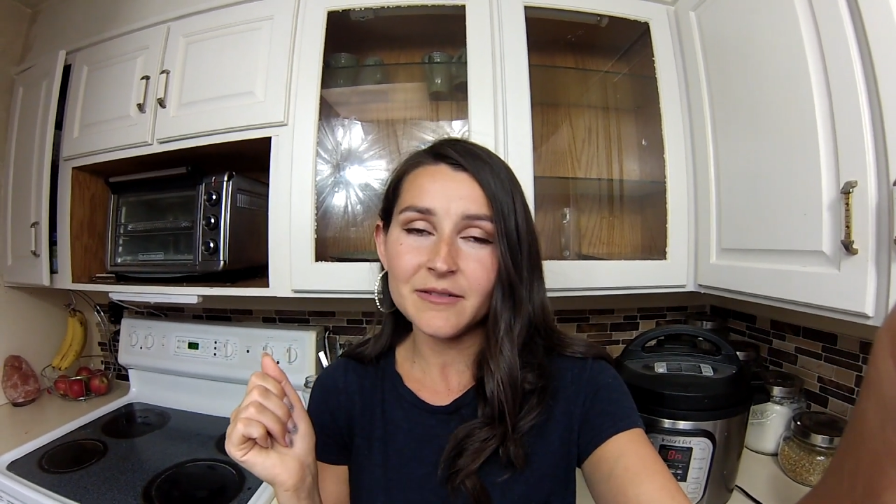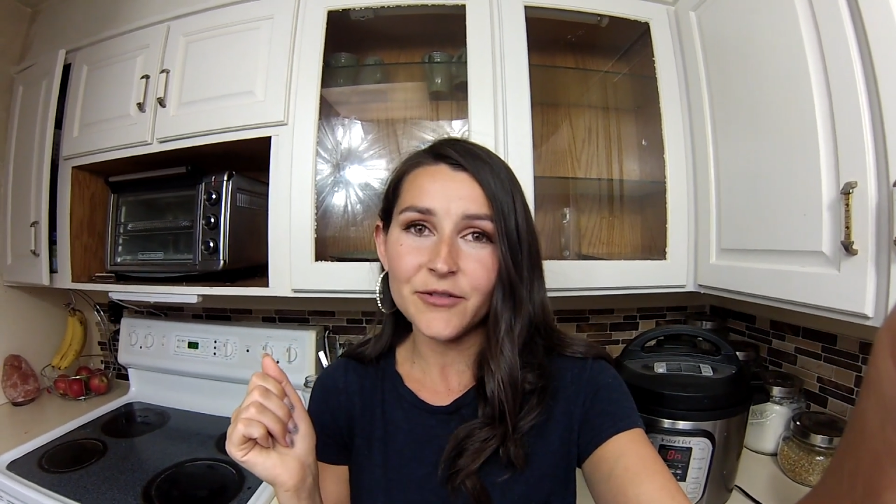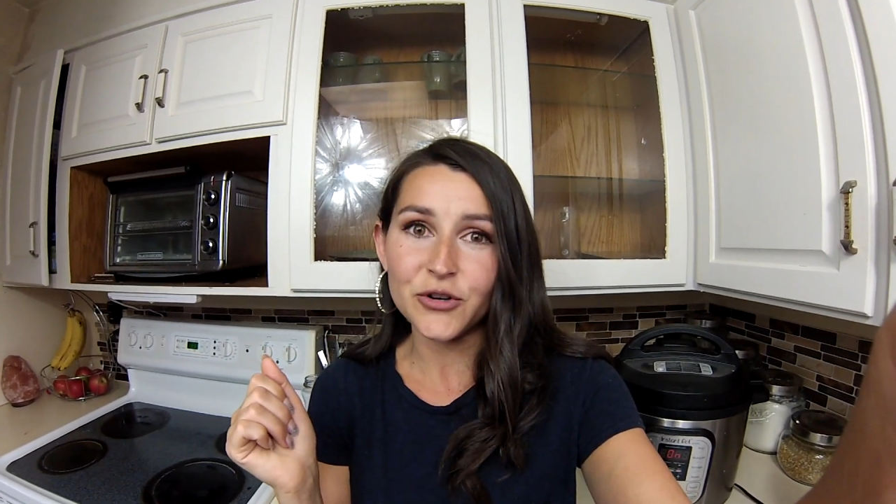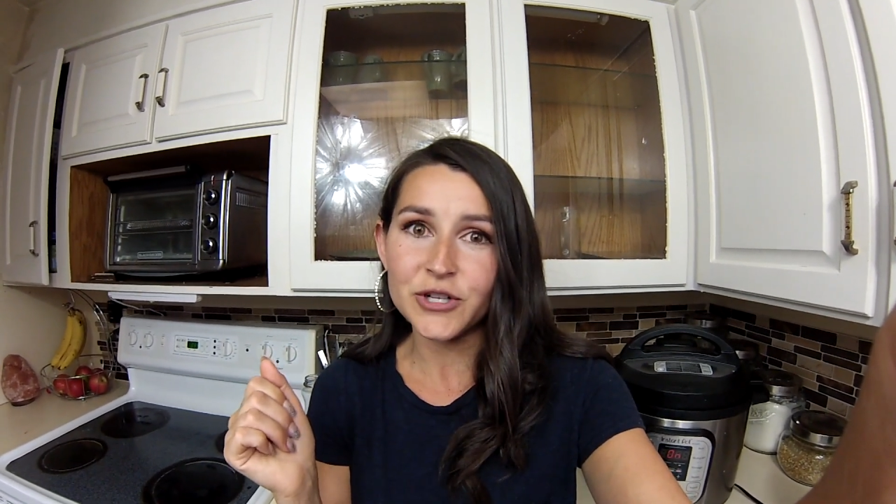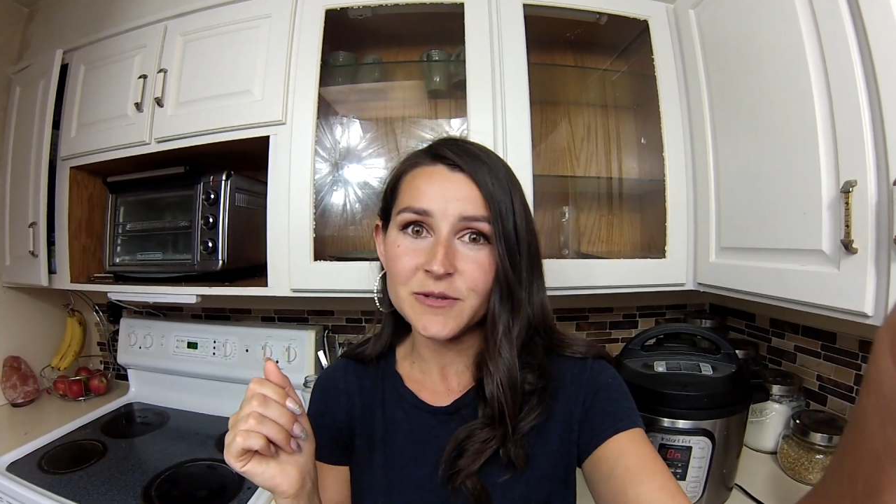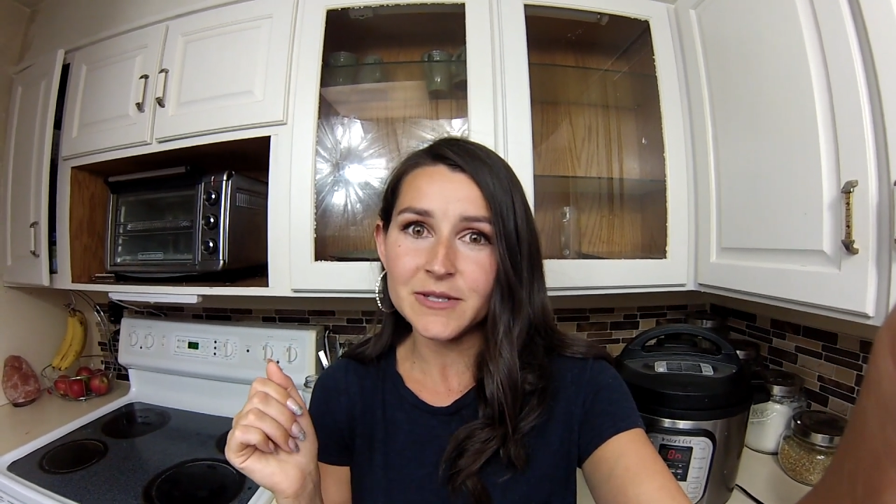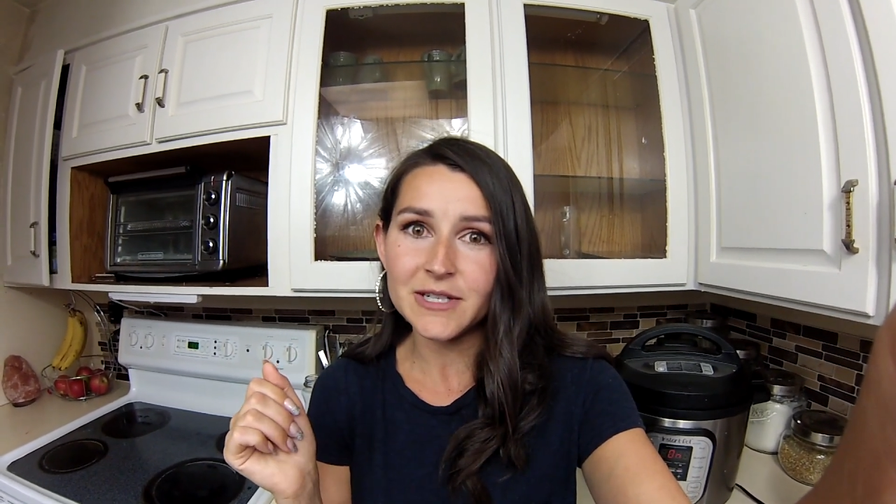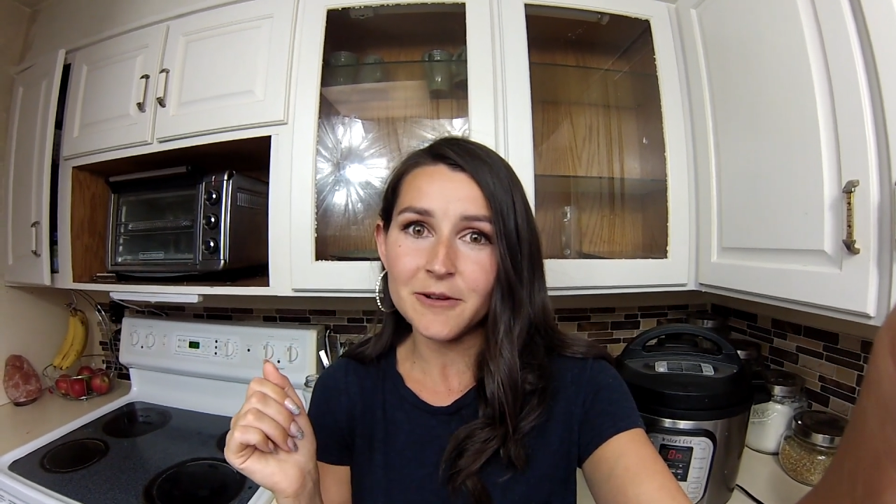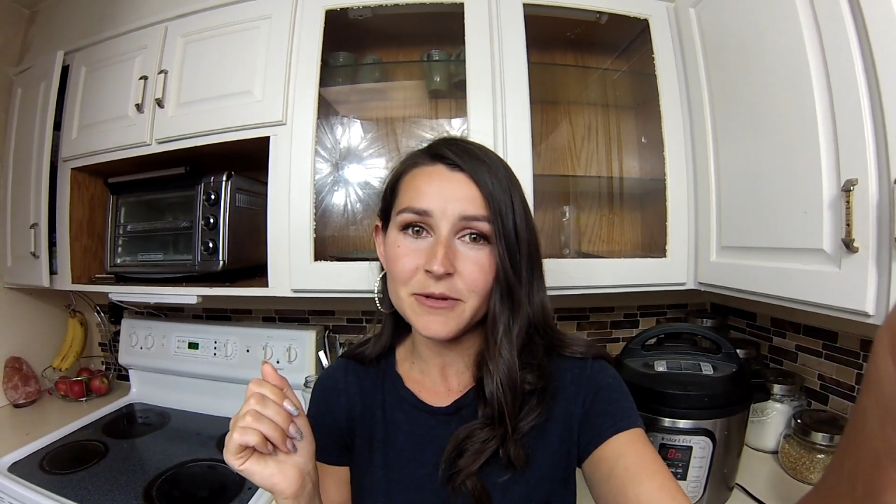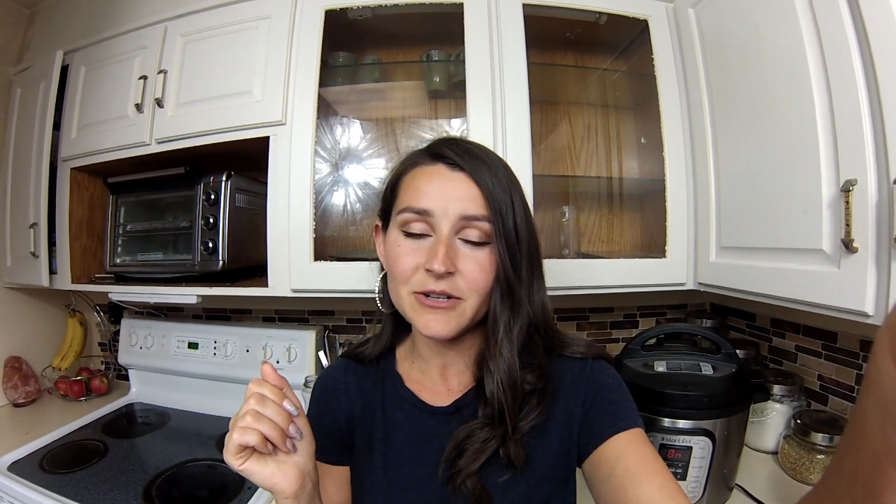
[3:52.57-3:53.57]
for Christmas a
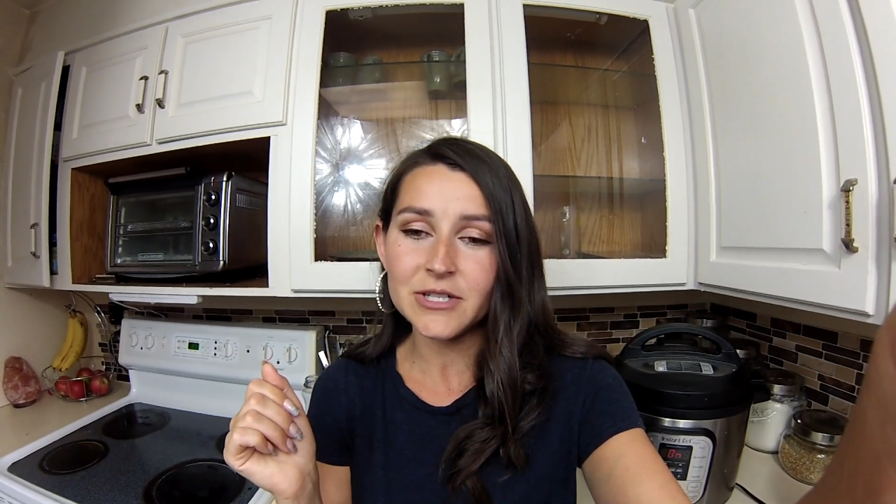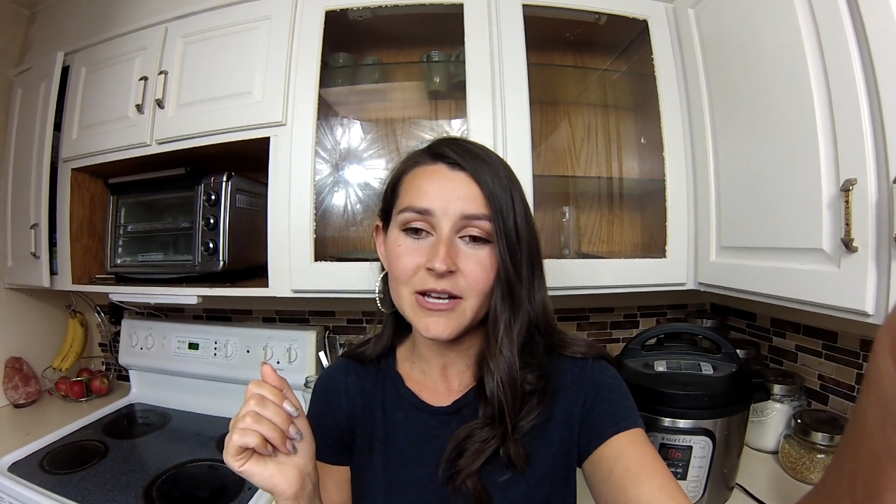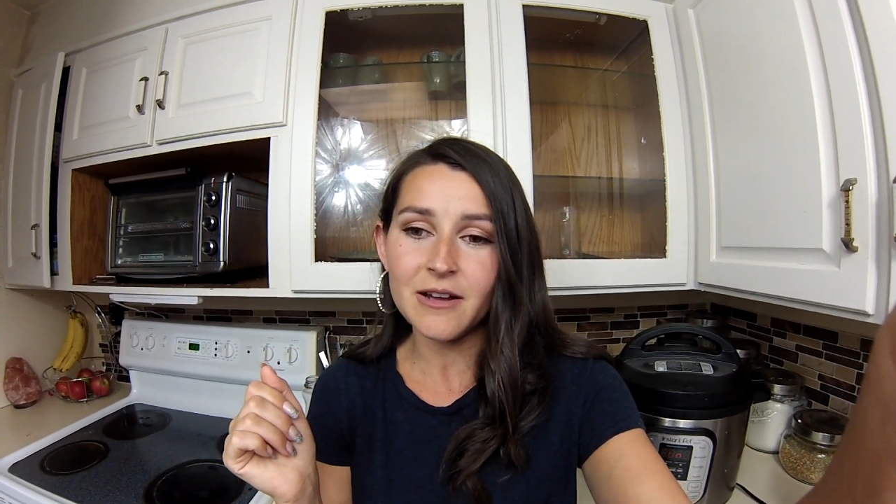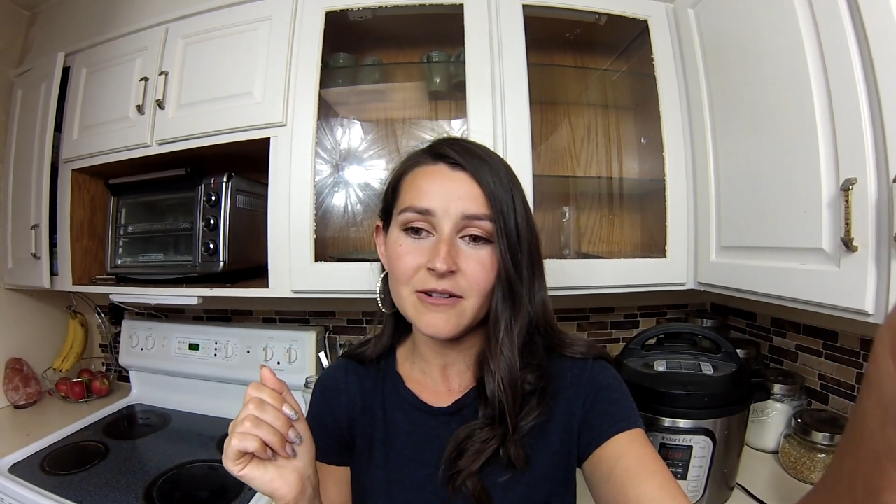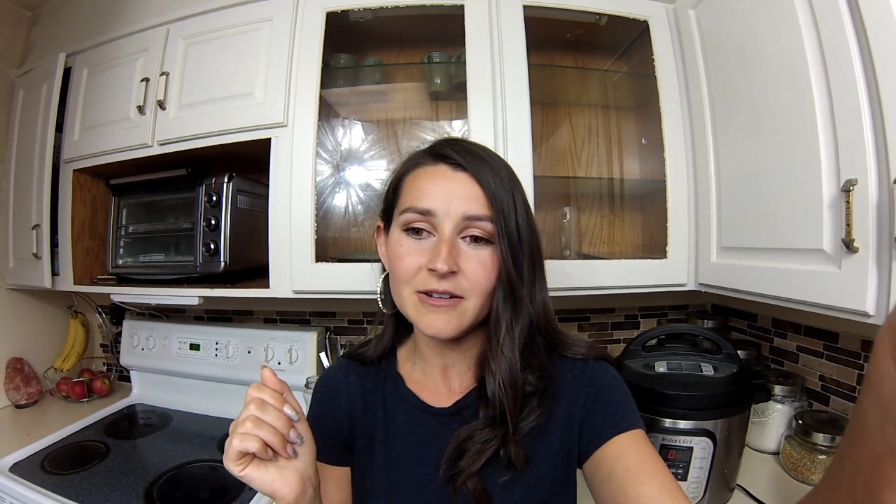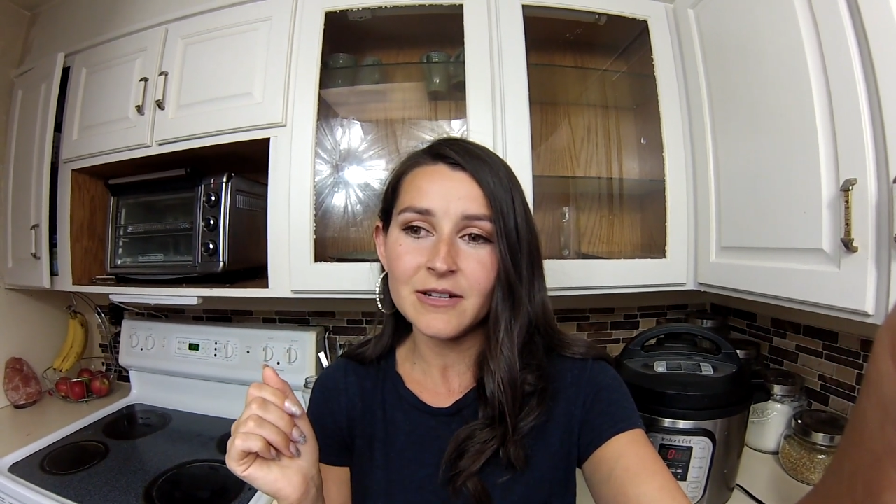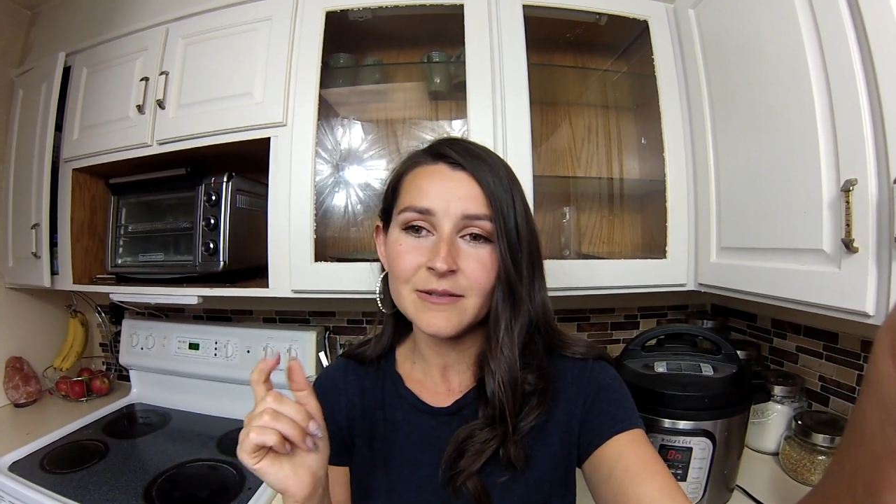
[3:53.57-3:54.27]
couple years ago.